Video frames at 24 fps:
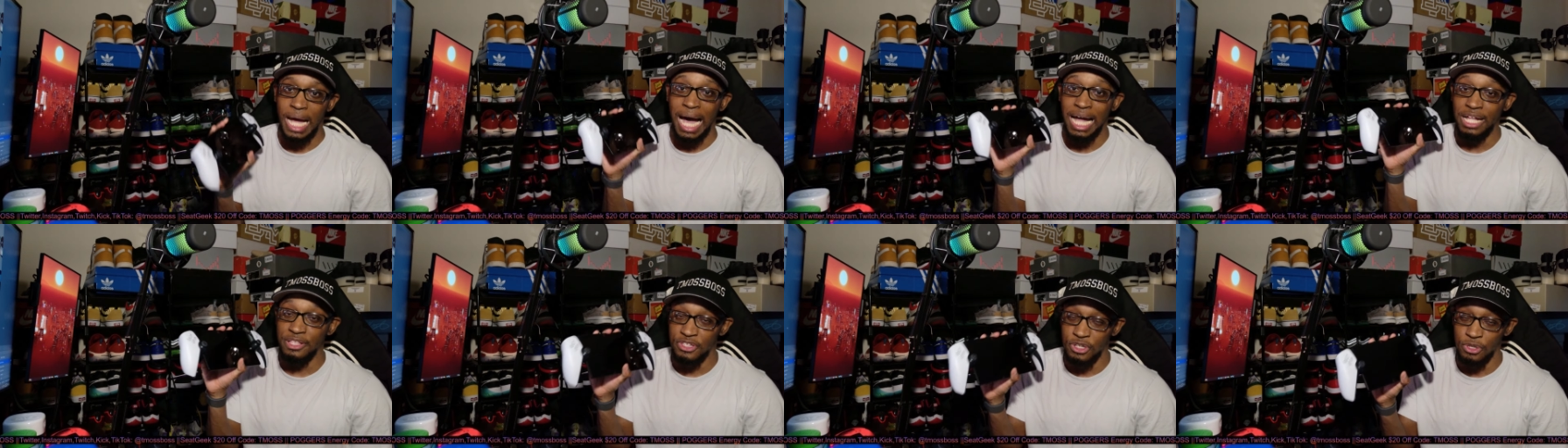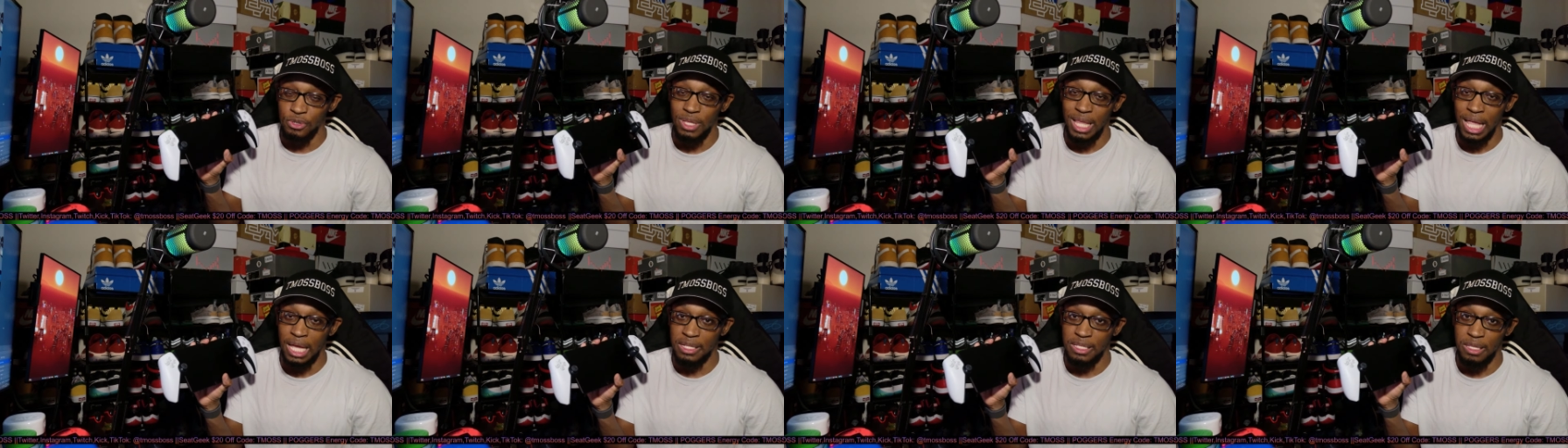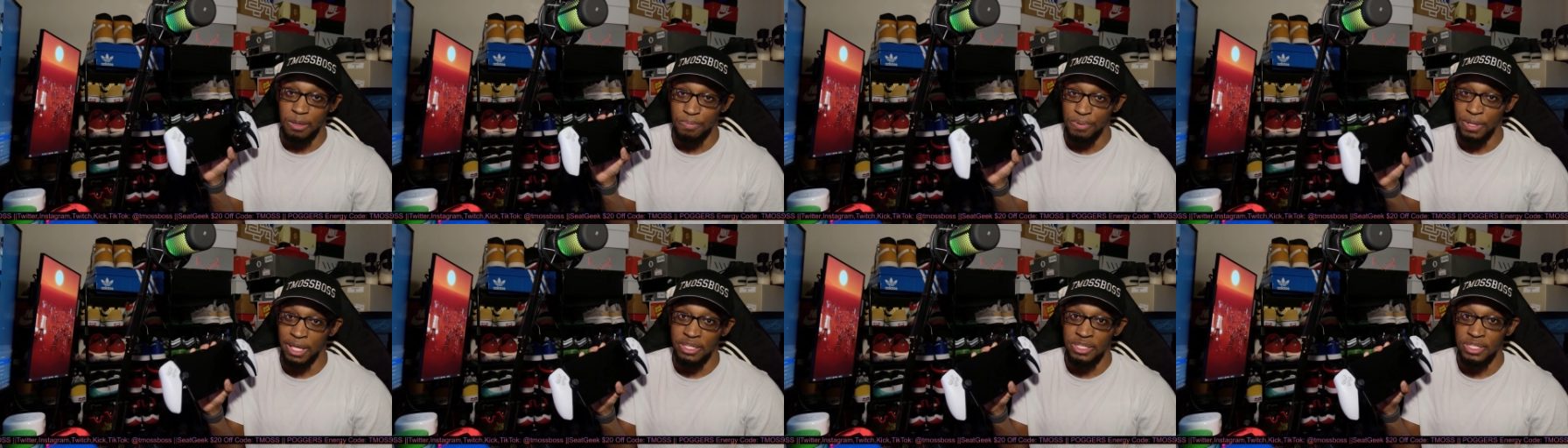I do like
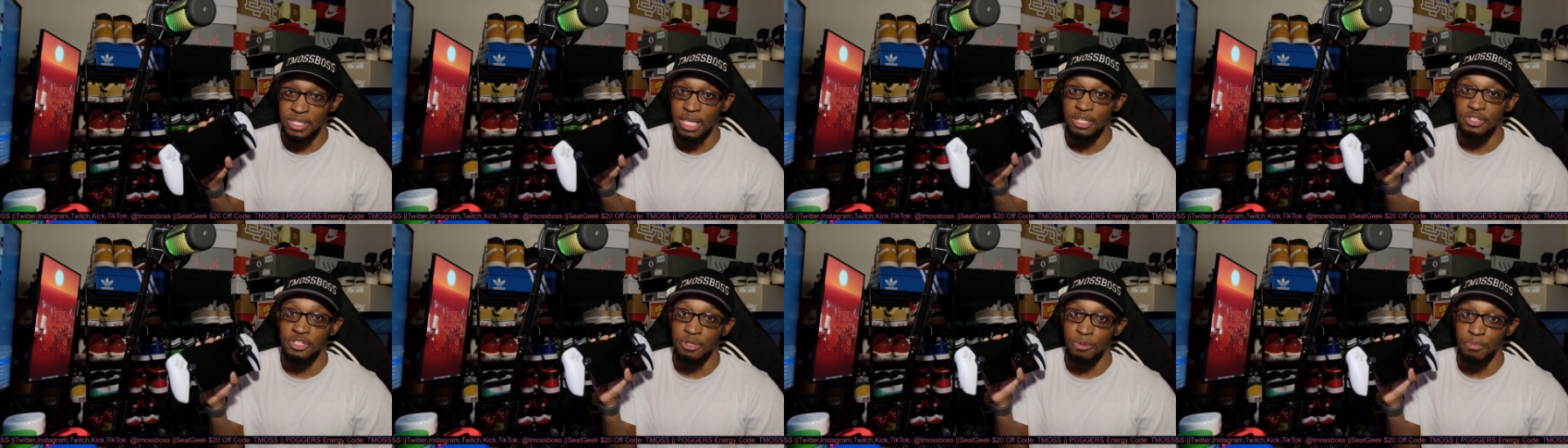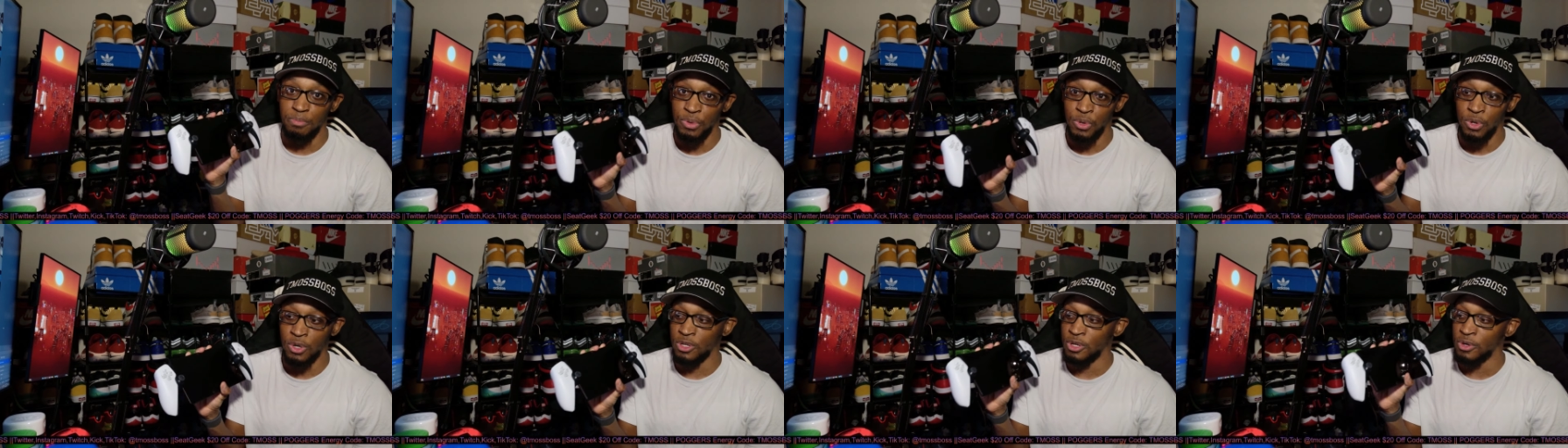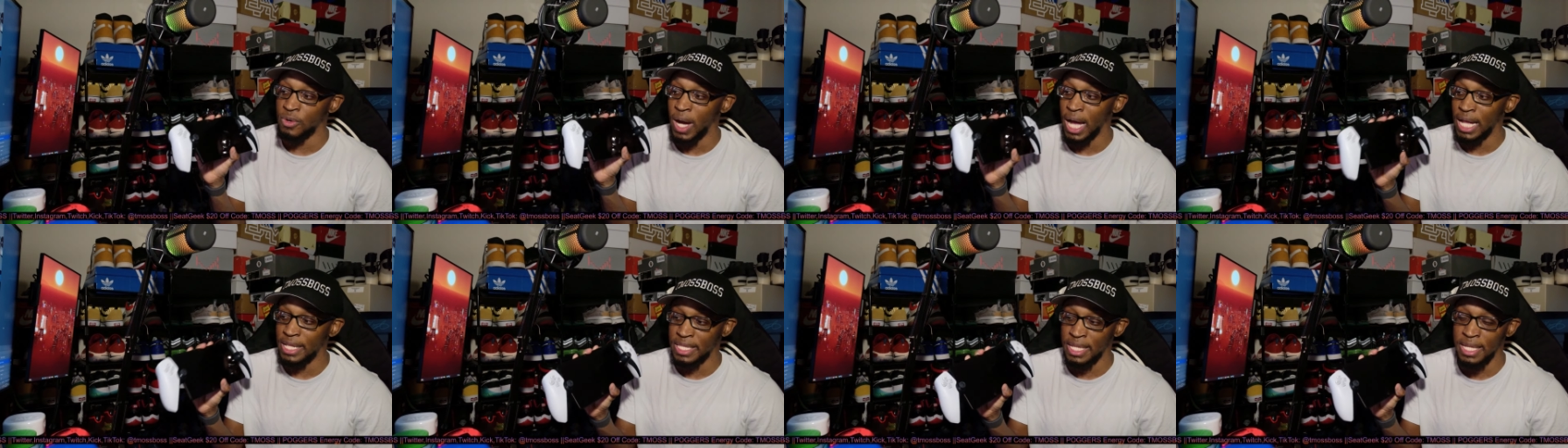the PlayStation
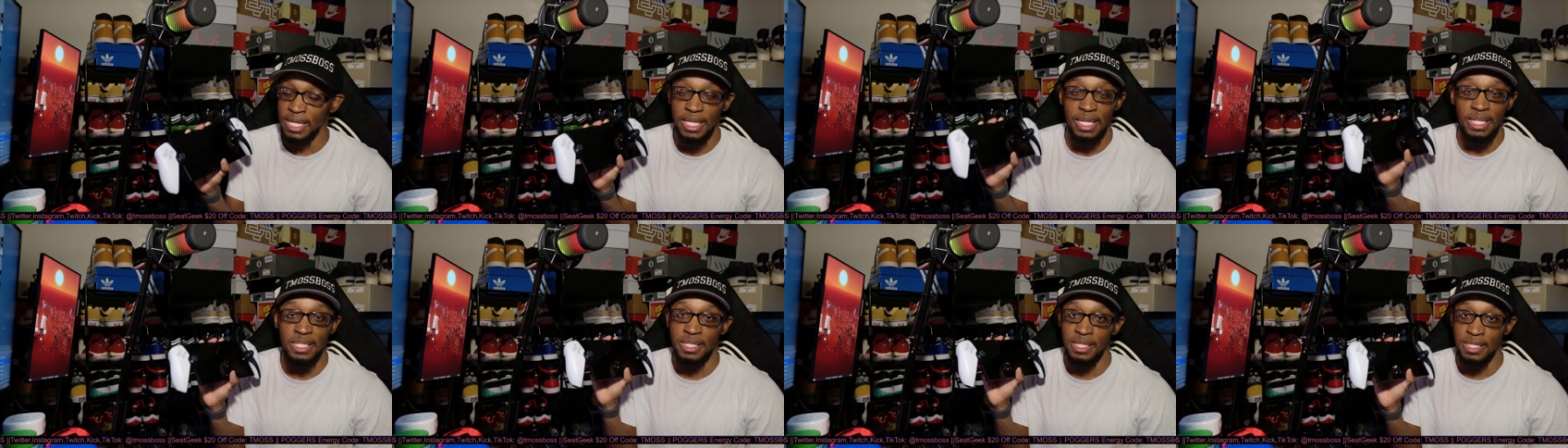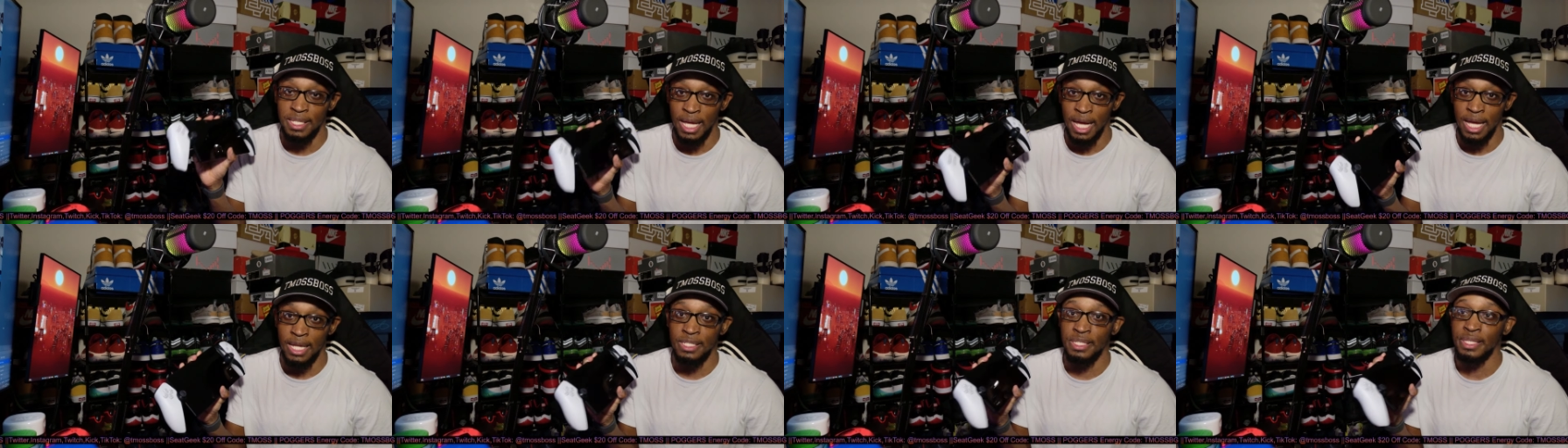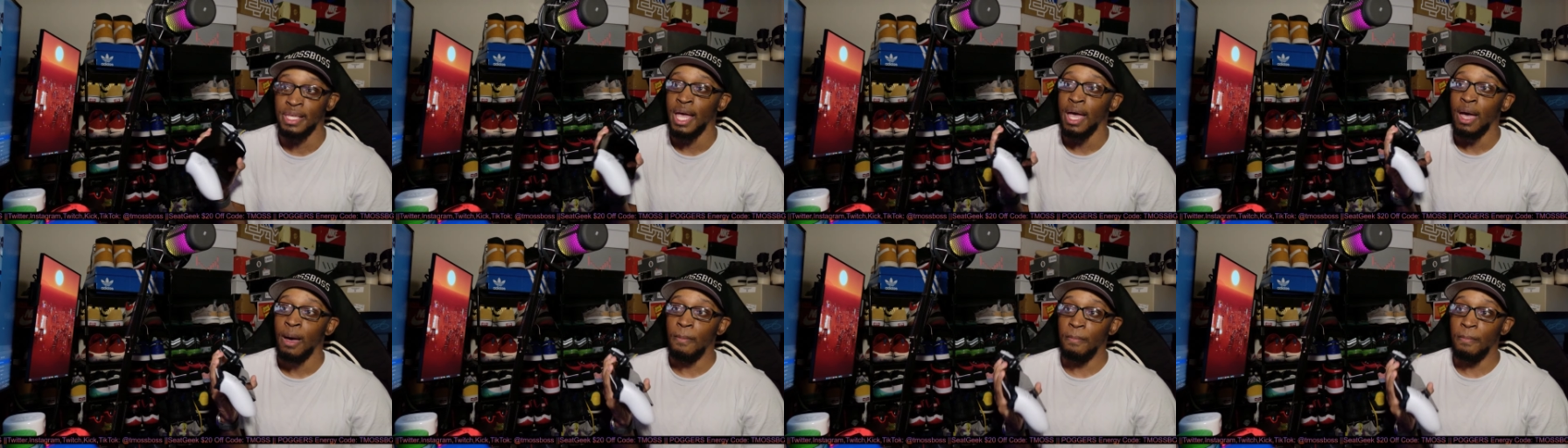Portal. I think it's nice.